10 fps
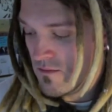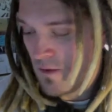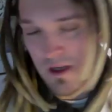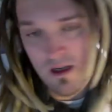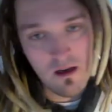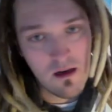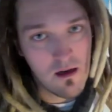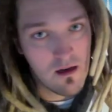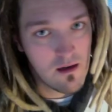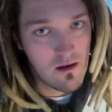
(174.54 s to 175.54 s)
When you kind of
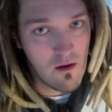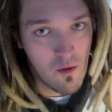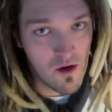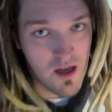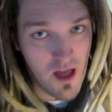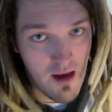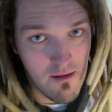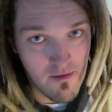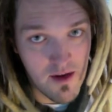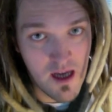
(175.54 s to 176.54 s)
like not washing your hair
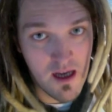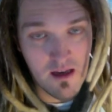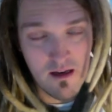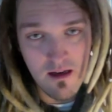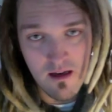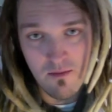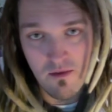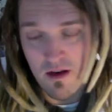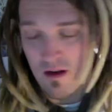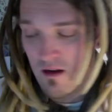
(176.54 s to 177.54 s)
every day, it's
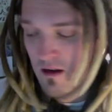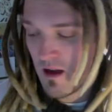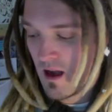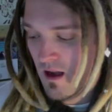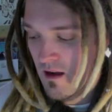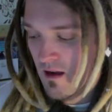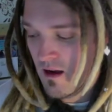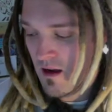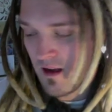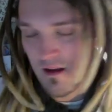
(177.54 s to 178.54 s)
pretty good, and
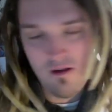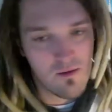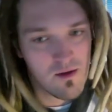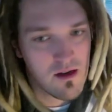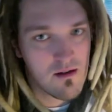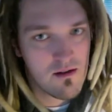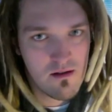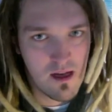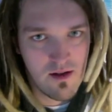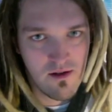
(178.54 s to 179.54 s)
it stops
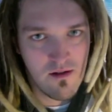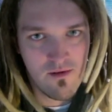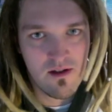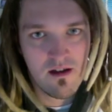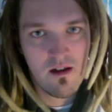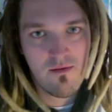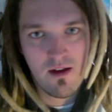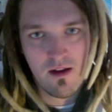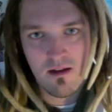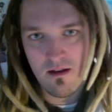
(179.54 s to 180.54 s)
dandruff and
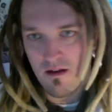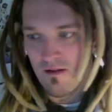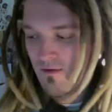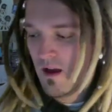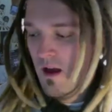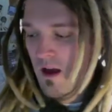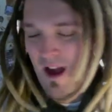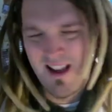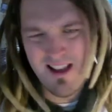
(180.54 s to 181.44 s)
scurfy stuff, and